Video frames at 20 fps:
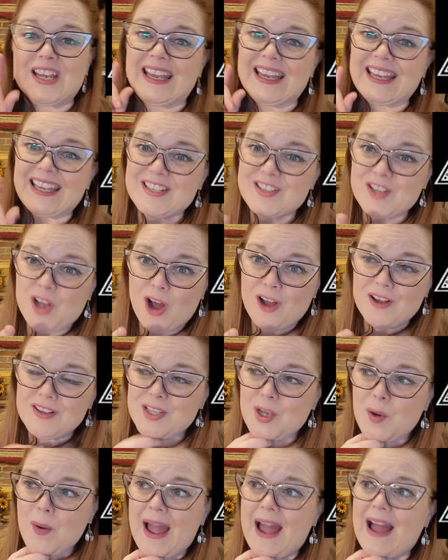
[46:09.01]
He's
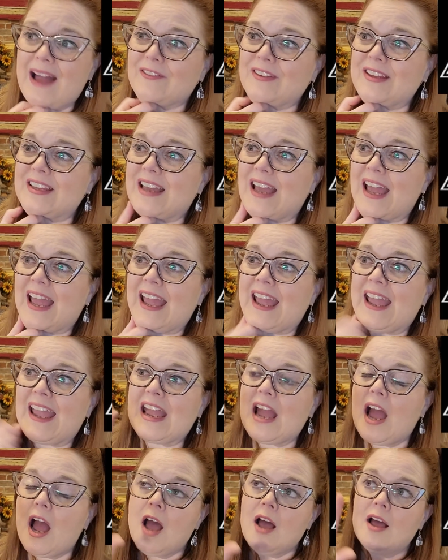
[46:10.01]
also having
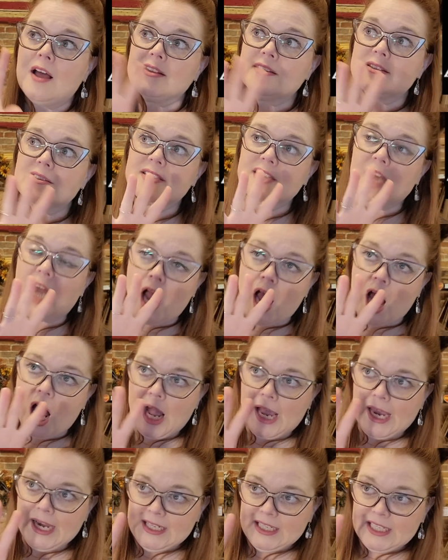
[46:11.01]
a
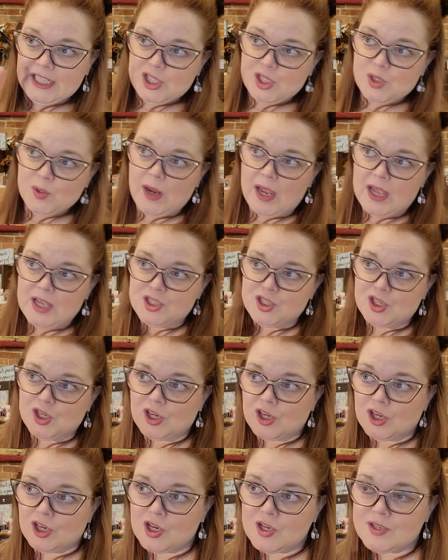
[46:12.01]
Tiny
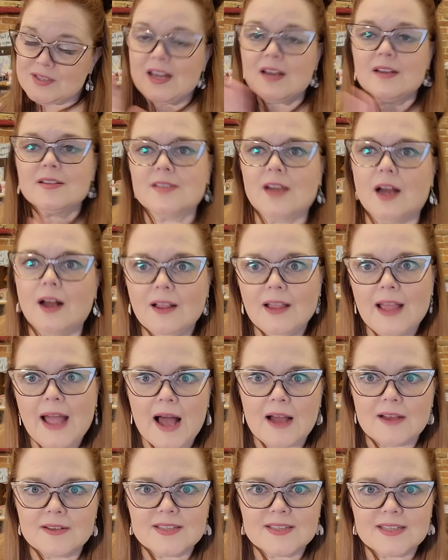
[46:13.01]
Treasures
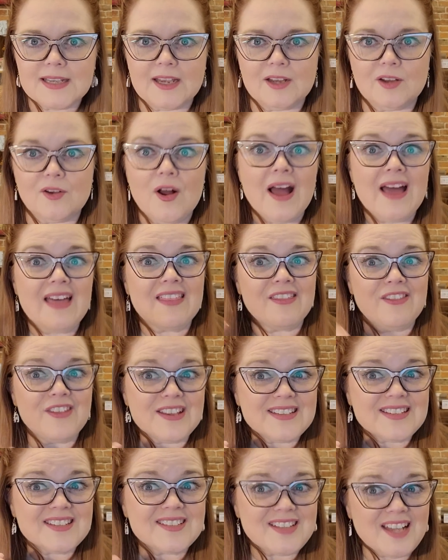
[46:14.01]
Dollhouse Sale
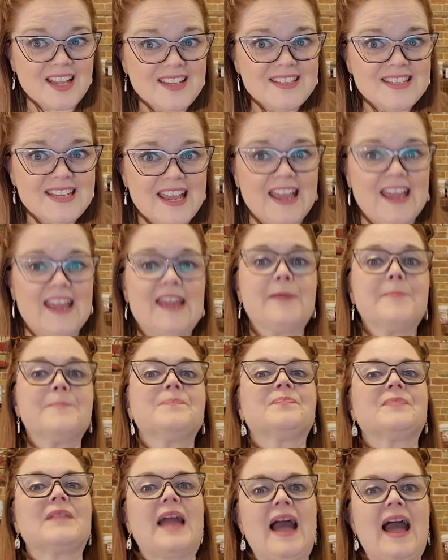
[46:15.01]
this Sunday
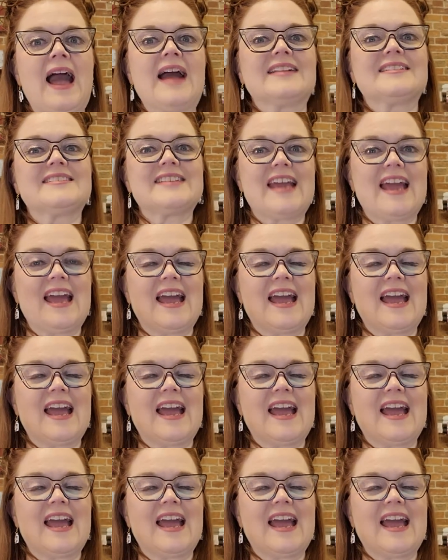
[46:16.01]
at,